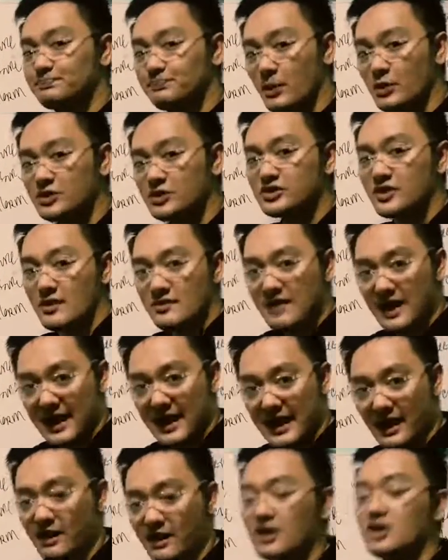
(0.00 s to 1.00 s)
to push
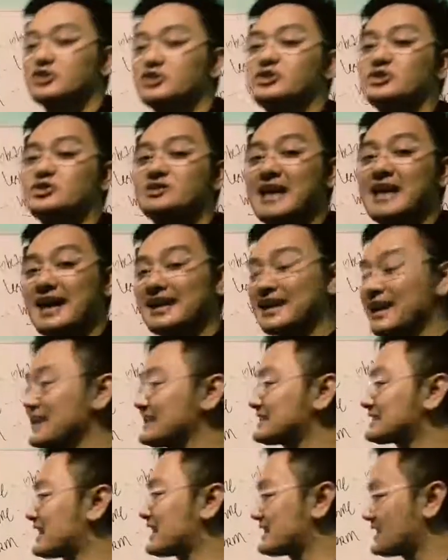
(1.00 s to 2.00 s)
the air to
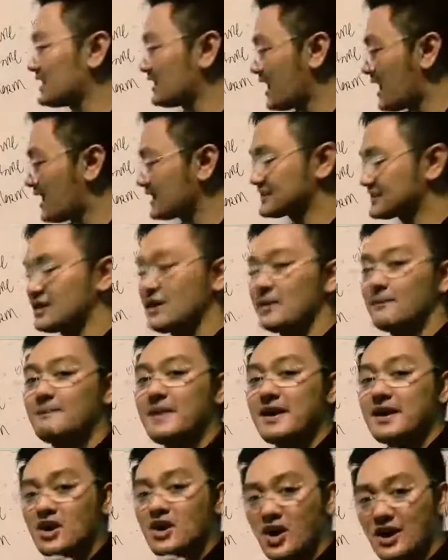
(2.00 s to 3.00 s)
get inside the
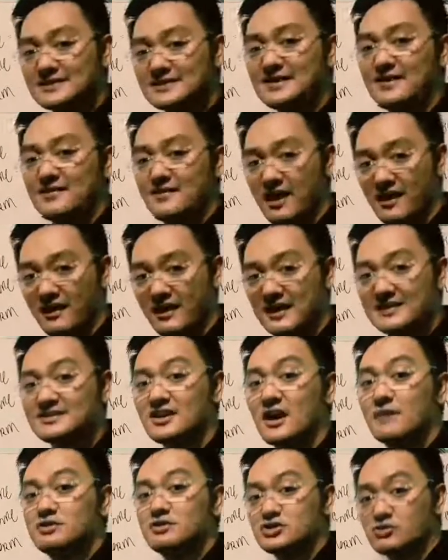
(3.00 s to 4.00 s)
lungs because
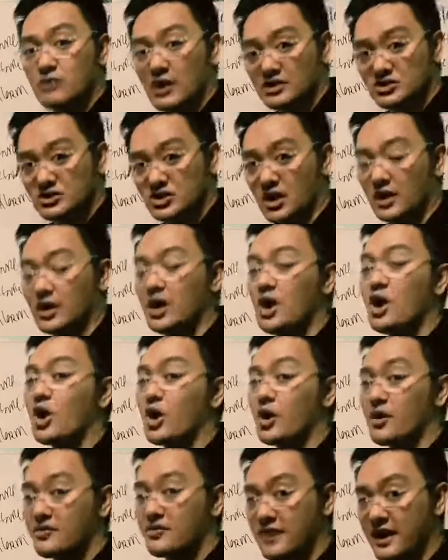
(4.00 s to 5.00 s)
there is
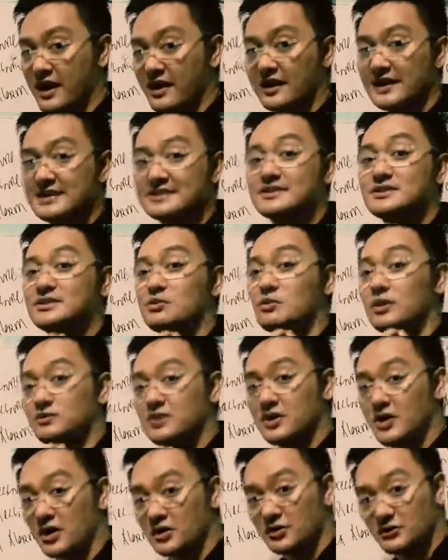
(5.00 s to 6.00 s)
obstruction or there
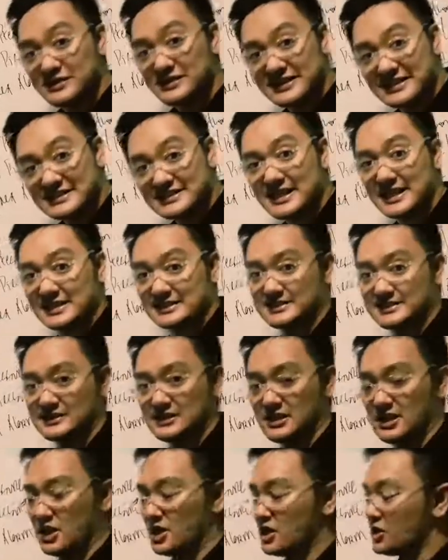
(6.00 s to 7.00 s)
is what we call
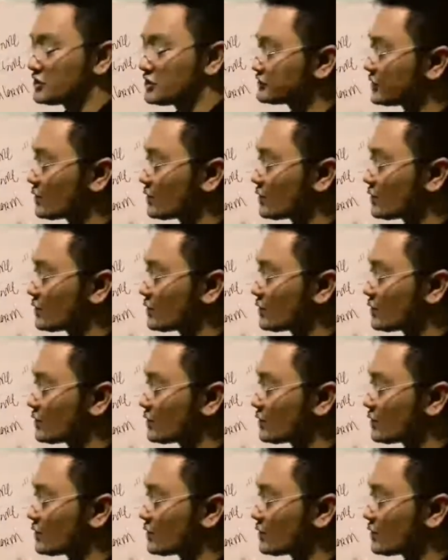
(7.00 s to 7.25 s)
resistance.